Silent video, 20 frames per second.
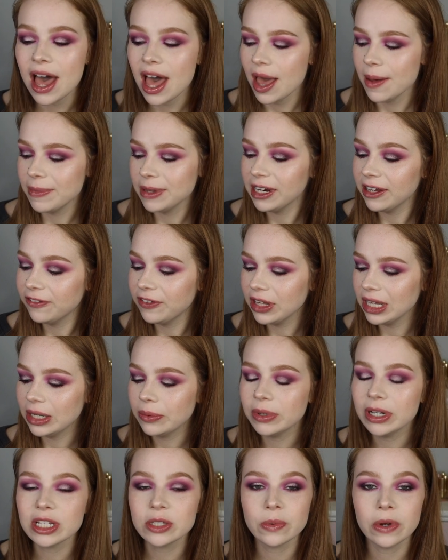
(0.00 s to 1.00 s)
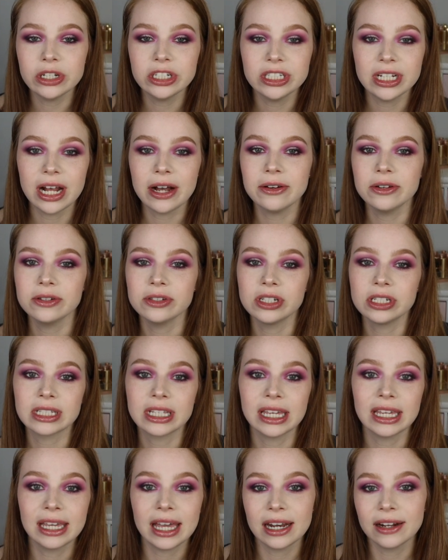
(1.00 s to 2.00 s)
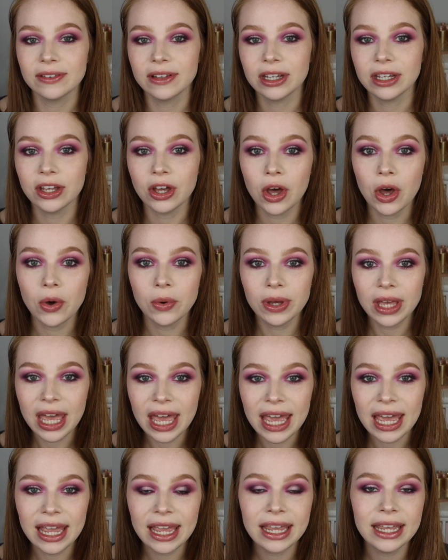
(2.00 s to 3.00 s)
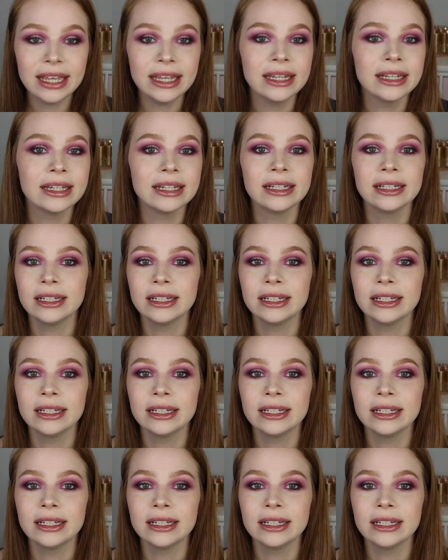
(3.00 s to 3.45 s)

I mean, I felt like when I swatched it out, I was just like kind of like, okay,